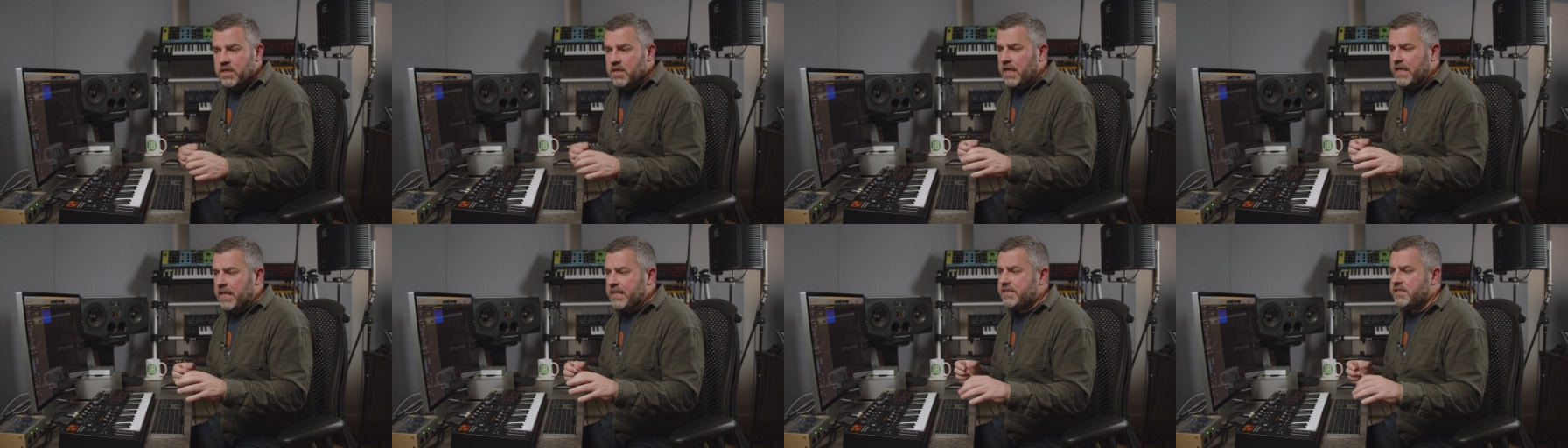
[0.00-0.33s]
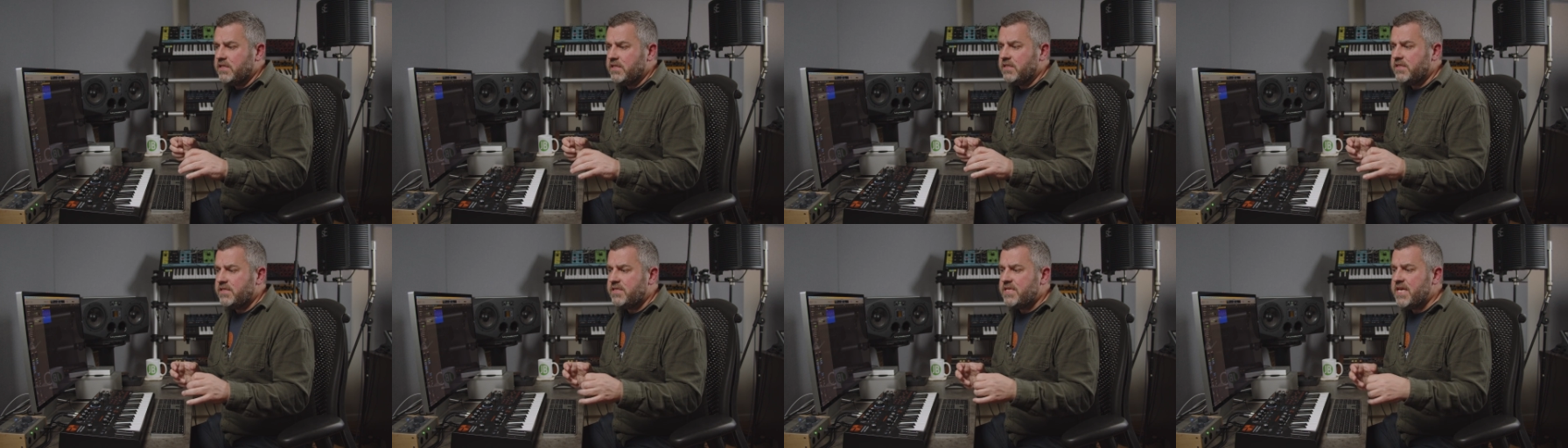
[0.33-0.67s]
is
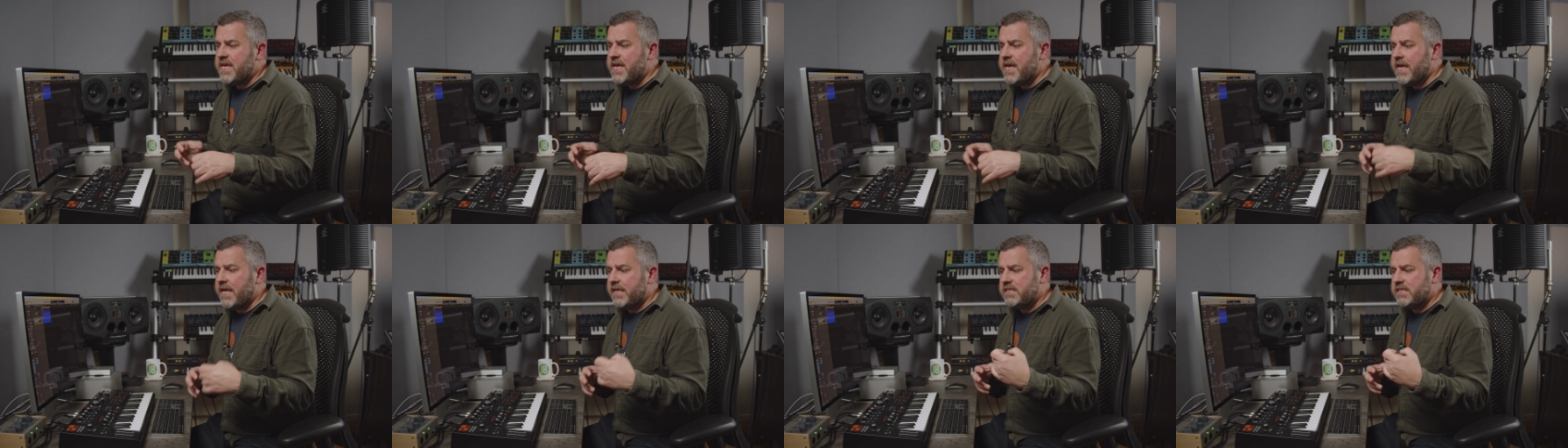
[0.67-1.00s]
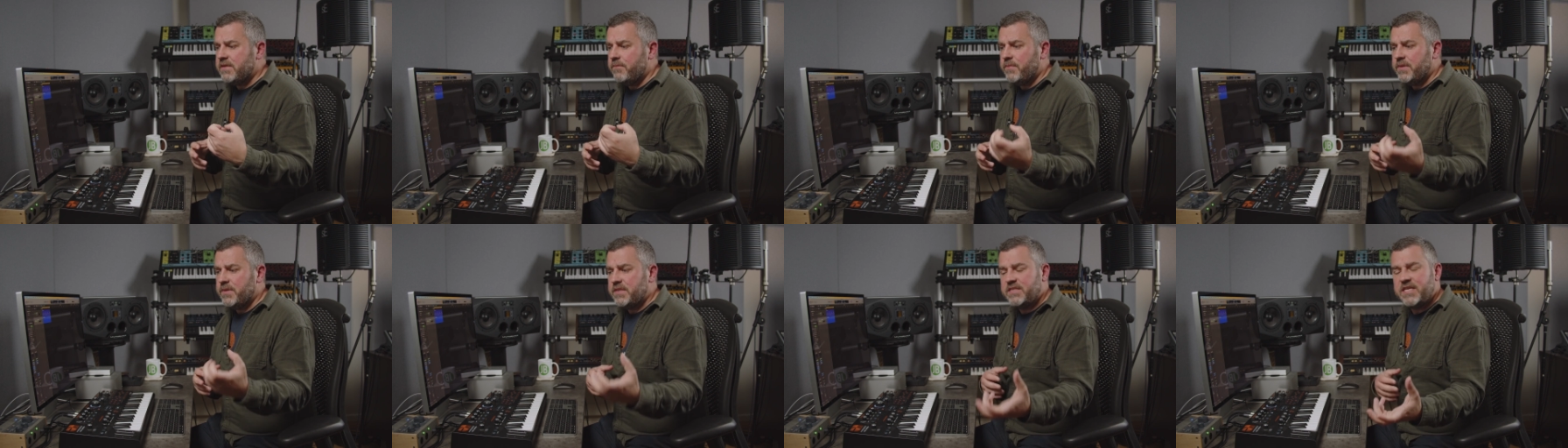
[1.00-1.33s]
to see it as a
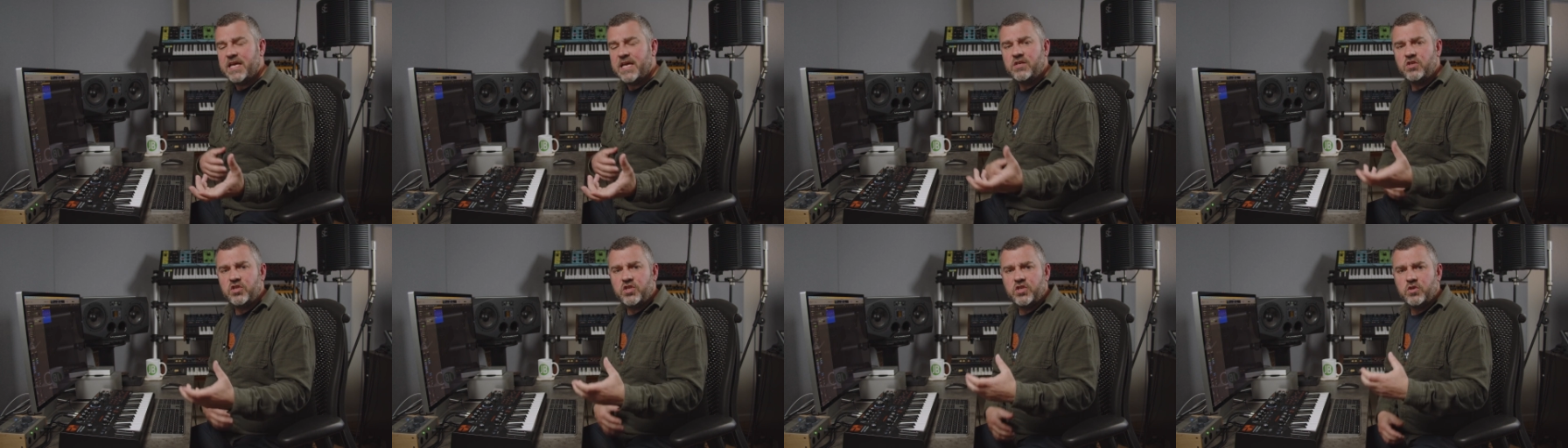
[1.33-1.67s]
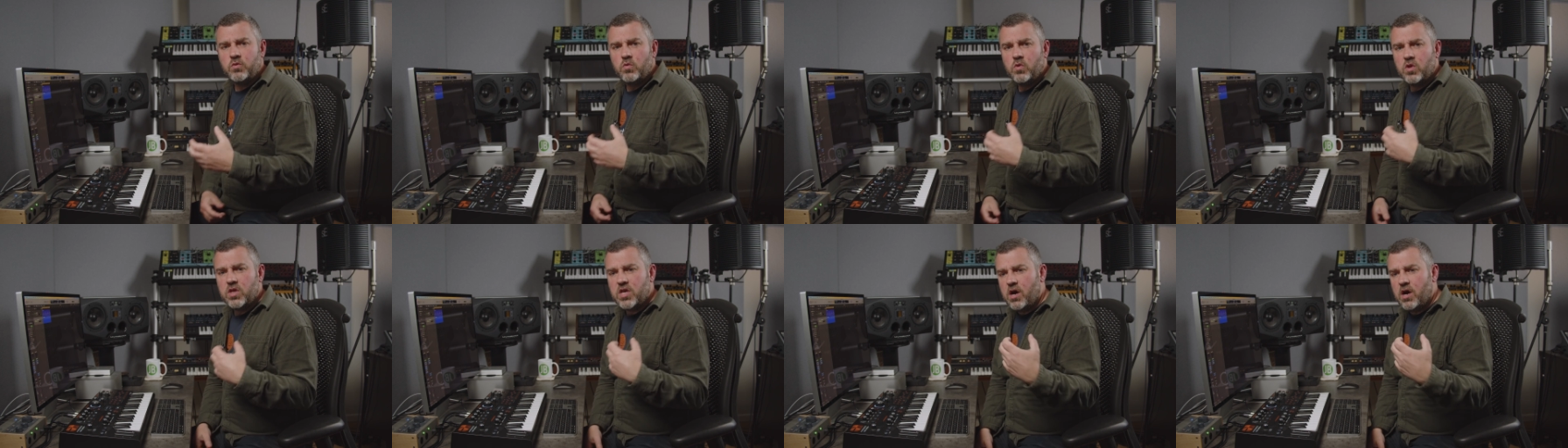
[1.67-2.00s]

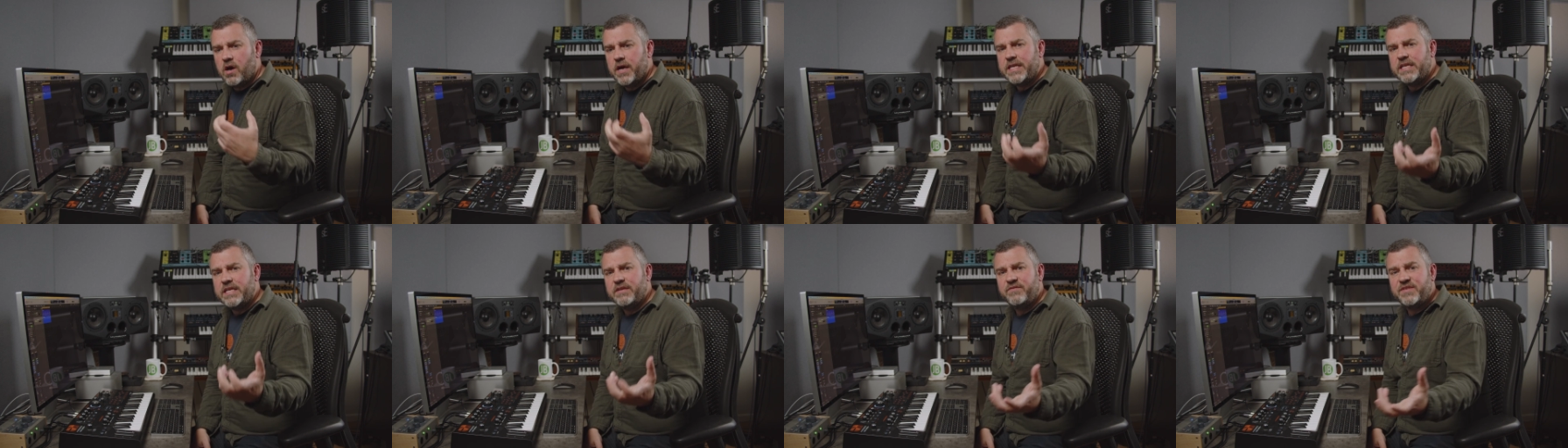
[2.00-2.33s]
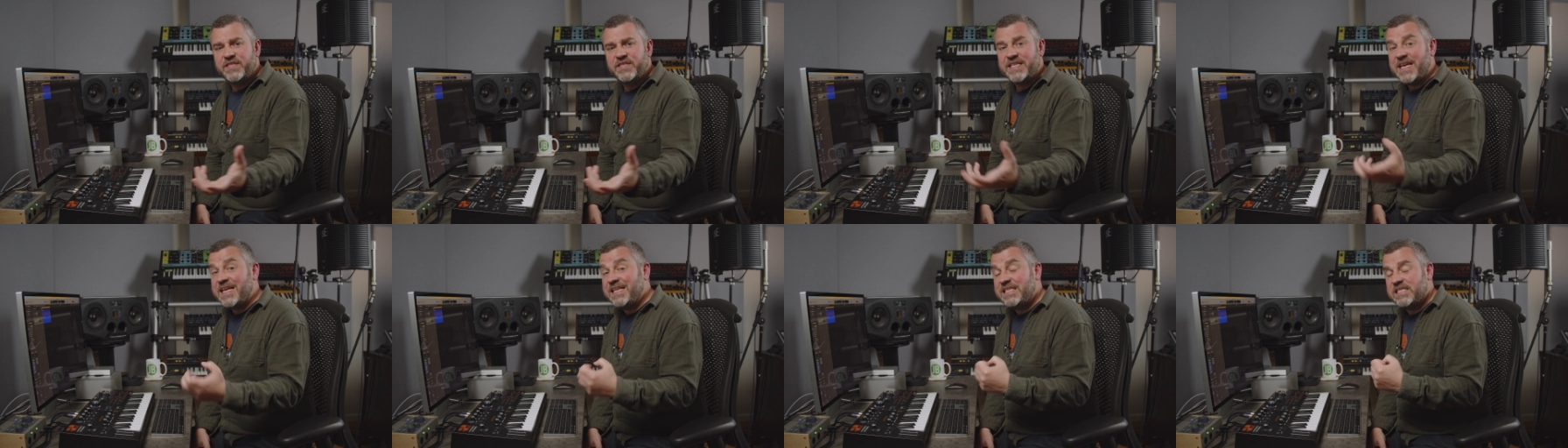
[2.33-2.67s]
potential kind of
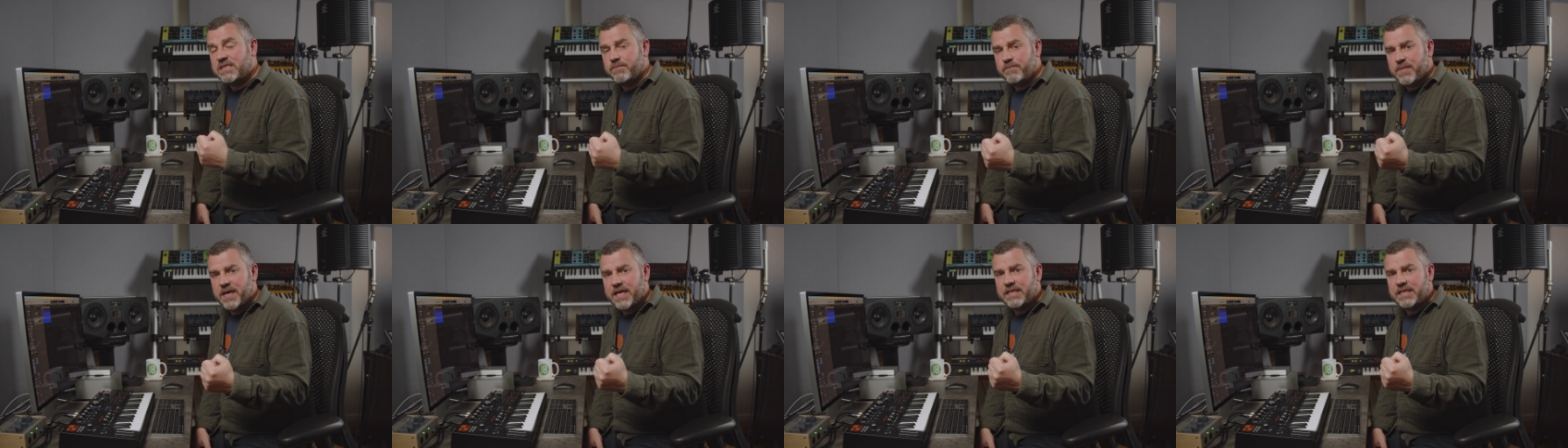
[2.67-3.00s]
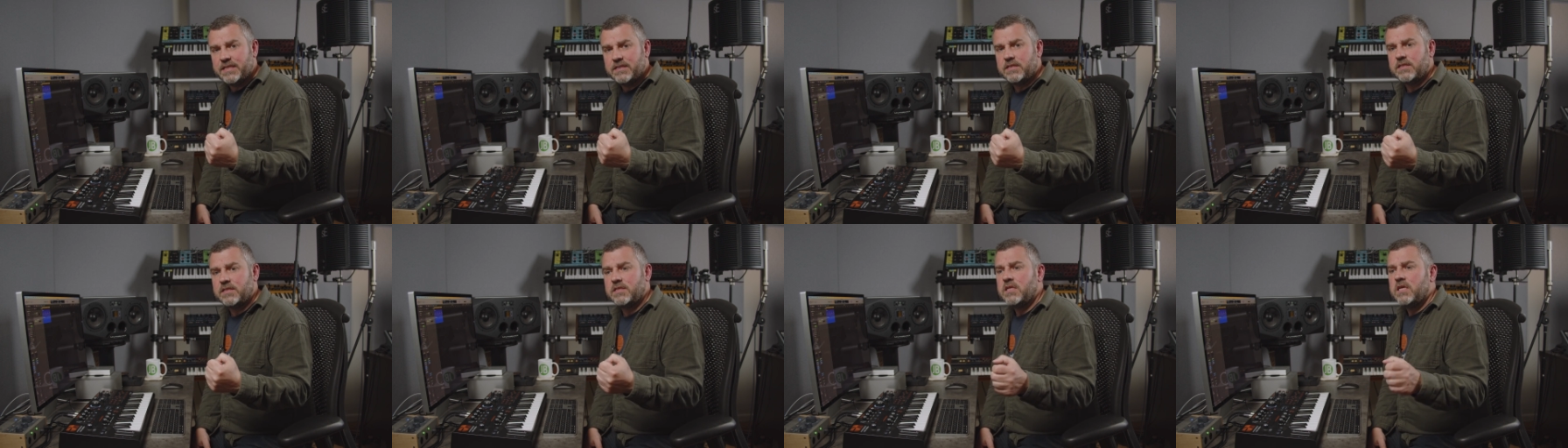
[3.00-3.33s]

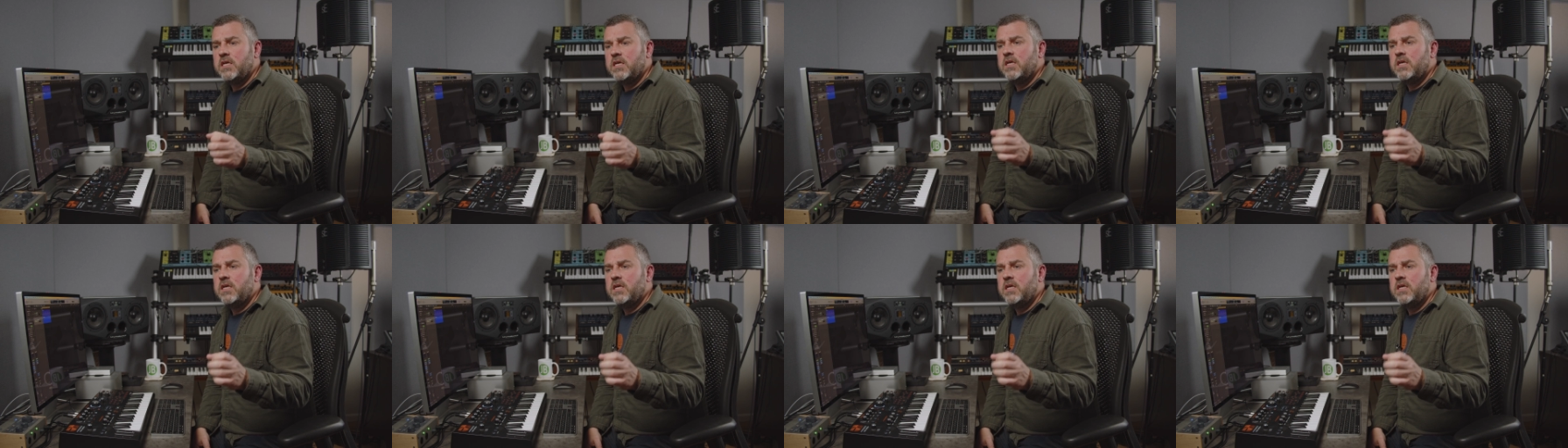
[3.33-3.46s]
database